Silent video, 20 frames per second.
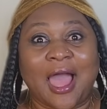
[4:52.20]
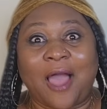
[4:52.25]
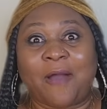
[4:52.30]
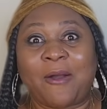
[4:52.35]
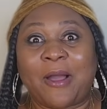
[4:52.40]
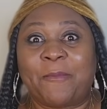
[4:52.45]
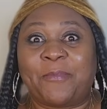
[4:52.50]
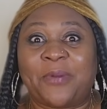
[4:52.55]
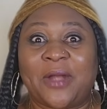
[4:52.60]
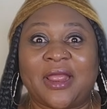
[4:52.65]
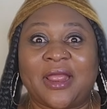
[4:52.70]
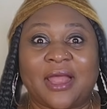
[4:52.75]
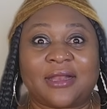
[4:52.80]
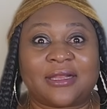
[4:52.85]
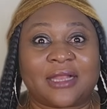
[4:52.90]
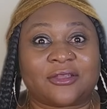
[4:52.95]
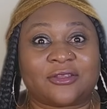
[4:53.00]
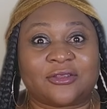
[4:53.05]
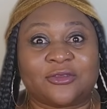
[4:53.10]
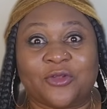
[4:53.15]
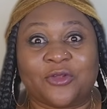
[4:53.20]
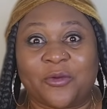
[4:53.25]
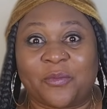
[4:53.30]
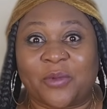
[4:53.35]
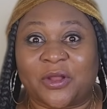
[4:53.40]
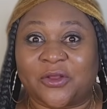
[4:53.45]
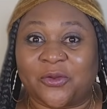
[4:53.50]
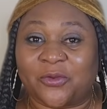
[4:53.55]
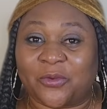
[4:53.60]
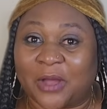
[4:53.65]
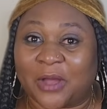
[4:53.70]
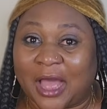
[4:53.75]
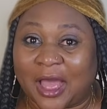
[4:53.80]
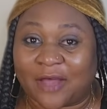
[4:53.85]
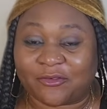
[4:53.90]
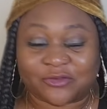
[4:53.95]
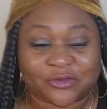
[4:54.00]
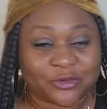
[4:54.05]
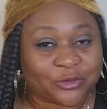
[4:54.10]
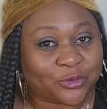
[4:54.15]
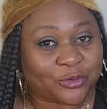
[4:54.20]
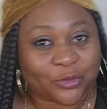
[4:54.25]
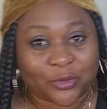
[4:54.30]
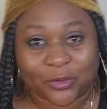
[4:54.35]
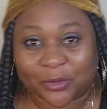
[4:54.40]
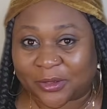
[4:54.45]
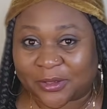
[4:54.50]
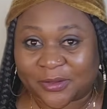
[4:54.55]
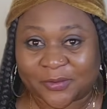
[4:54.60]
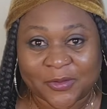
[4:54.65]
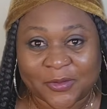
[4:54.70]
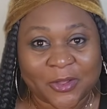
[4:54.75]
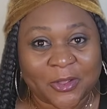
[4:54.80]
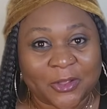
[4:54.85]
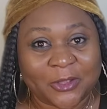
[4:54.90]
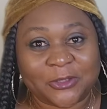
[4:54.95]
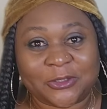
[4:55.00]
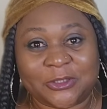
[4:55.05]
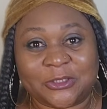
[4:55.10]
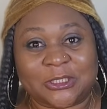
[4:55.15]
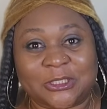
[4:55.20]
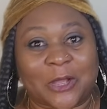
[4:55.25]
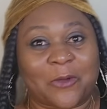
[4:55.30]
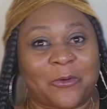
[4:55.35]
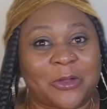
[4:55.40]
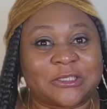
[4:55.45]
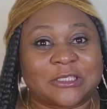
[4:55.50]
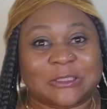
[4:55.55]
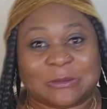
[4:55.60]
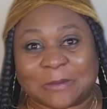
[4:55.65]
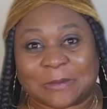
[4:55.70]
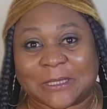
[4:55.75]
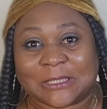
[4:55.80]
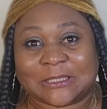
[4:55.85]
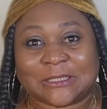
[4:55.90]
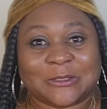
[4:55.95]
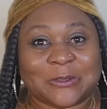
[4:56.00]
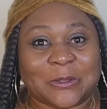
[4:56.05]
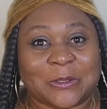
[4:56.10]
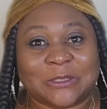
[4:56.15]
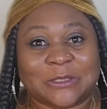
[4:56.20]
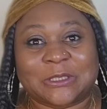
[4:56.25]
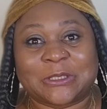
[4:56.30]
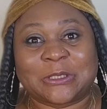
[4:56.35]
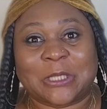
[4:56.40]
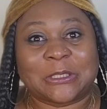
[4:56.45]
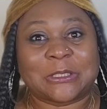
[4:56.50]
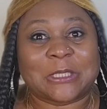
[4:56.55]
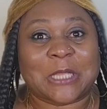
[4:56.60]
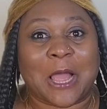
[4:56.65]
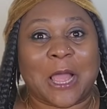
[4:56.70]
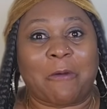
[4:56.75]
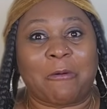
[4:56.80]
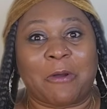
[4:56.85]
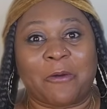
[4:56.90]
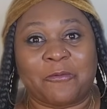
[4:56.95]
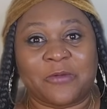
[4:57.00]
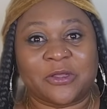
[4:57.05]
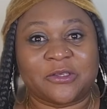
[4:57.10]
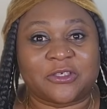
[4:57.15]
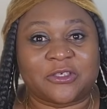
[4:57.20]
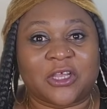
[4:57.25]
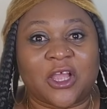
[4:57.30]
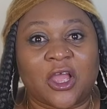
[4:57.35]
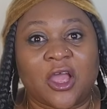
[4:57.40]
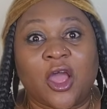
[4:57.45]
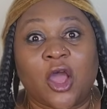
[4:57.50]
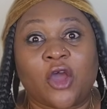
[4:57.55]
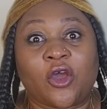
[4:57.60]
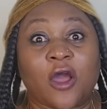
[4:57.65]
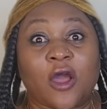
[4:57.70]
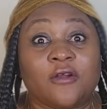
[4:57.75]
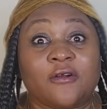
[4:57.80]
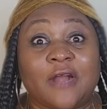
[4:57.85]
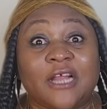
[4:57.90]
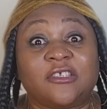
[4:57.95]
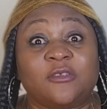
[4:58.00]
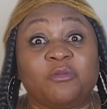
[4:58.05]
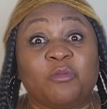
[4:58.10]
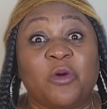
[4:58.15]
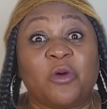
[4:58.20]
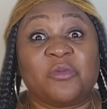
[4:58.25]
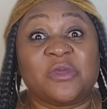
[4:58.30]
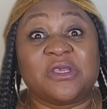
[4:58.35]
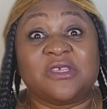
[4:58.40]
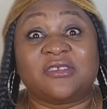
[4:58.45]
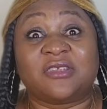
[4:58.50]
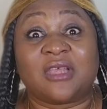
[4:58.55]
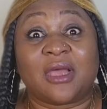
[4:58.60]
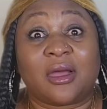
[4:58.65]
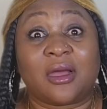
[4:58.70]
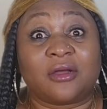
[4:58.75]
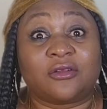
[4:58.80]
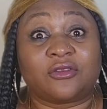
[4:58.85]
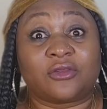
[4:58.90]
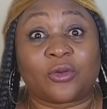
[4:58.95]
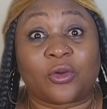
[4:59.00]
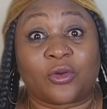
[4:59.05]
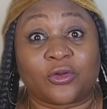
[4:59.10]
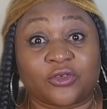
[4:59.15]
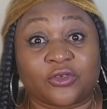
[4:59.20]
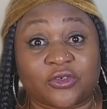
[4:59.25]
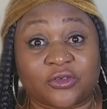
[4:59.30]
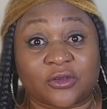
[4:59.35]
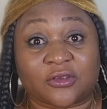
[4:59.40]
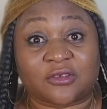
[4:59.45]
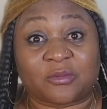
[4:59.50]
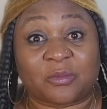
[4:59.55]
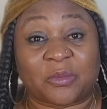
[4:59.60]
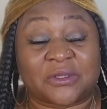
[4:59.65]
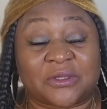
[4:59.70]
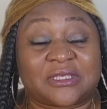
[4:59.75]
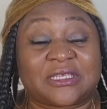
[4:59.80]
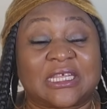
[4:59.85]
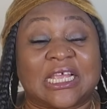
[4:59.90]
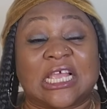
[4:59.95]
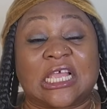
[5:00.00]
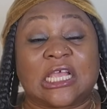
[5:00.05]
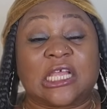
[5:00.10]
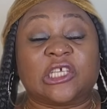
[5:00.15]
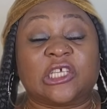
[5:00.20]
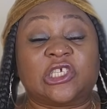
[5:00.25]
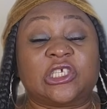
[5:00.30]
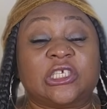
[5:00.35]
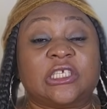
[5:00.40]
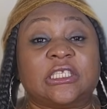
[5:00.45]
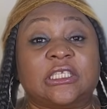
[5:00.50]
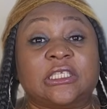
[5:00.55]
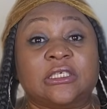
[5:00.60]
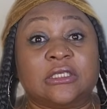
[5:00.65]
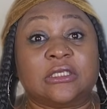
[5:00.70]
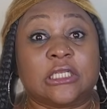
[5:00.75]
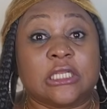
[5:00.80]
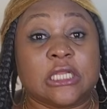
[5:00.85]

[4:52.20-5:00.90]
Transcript: Our prayer that nobody will have stroke in this our space. No, it's not our wish. Congress mom is health conscious, but she still